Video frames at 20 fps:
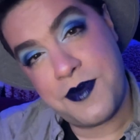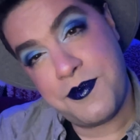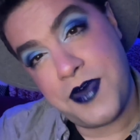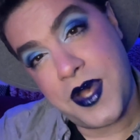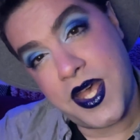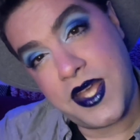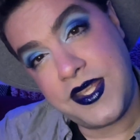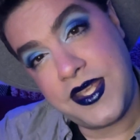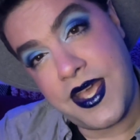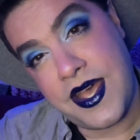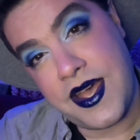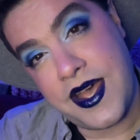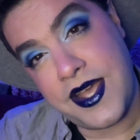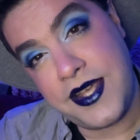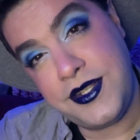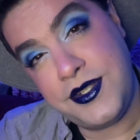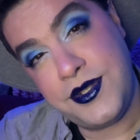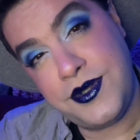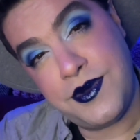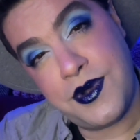But yeah, I
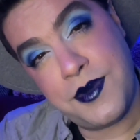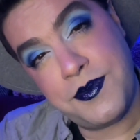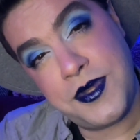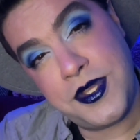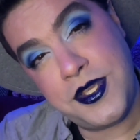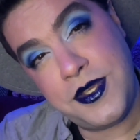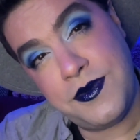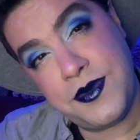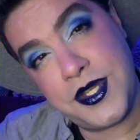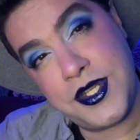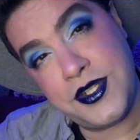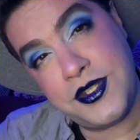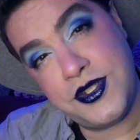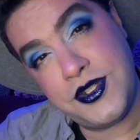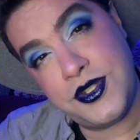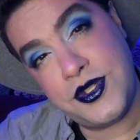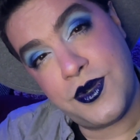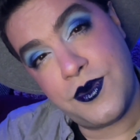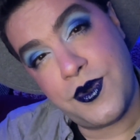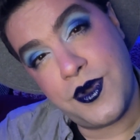do hope that you
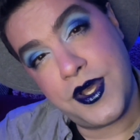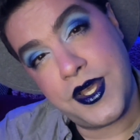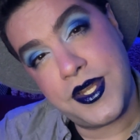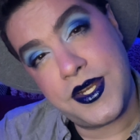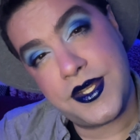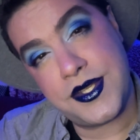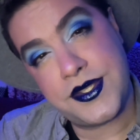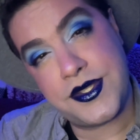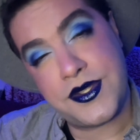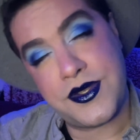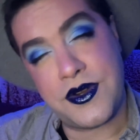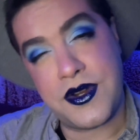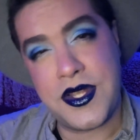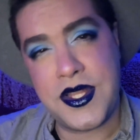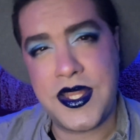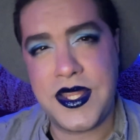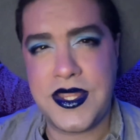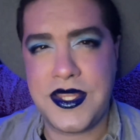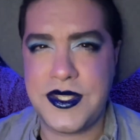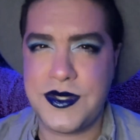enjoyed. Sorry
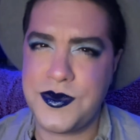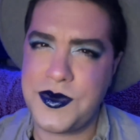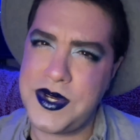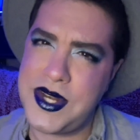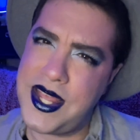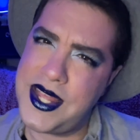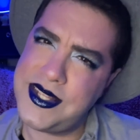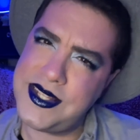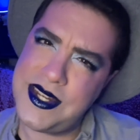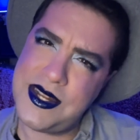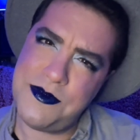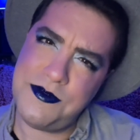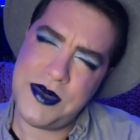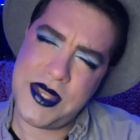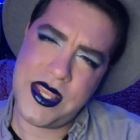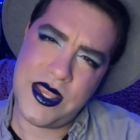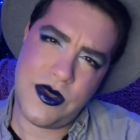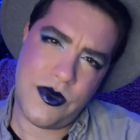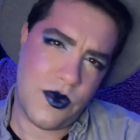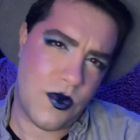that this one ended up
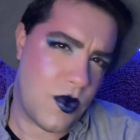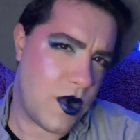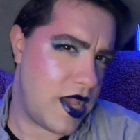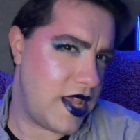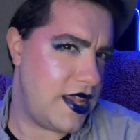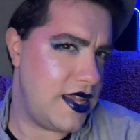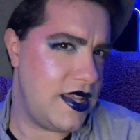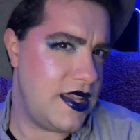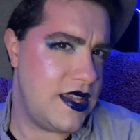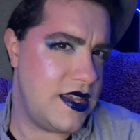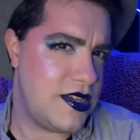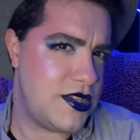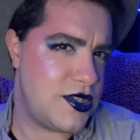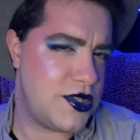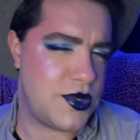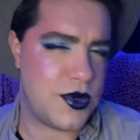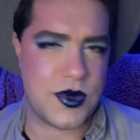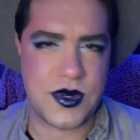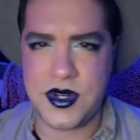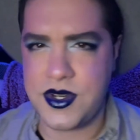being way
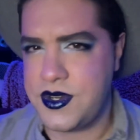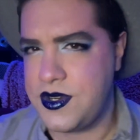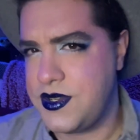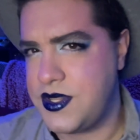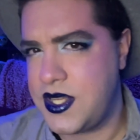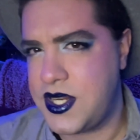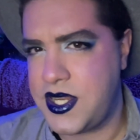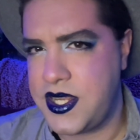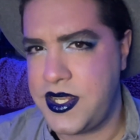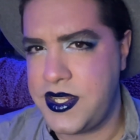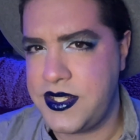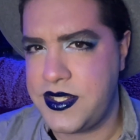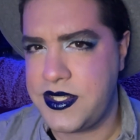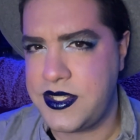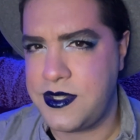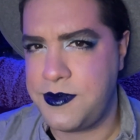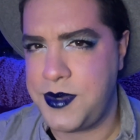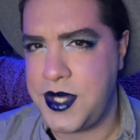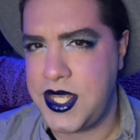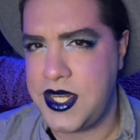shorter than I
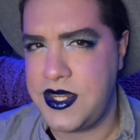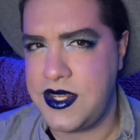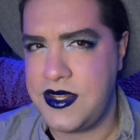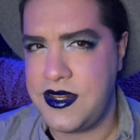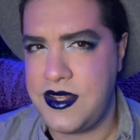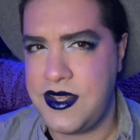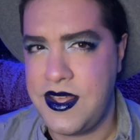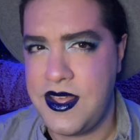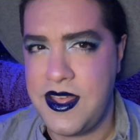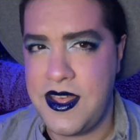anticipated,